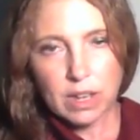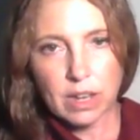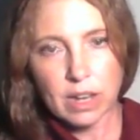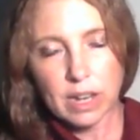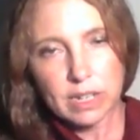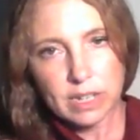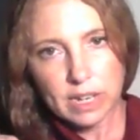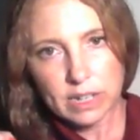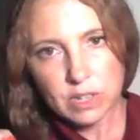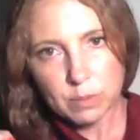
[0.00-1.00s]
and
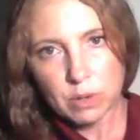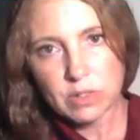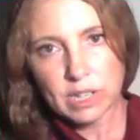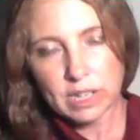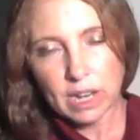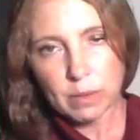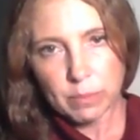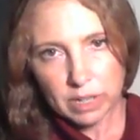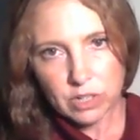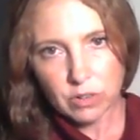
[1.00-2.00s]
it is supposedly a
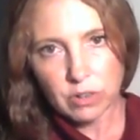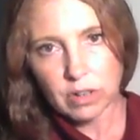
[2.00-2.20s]
picture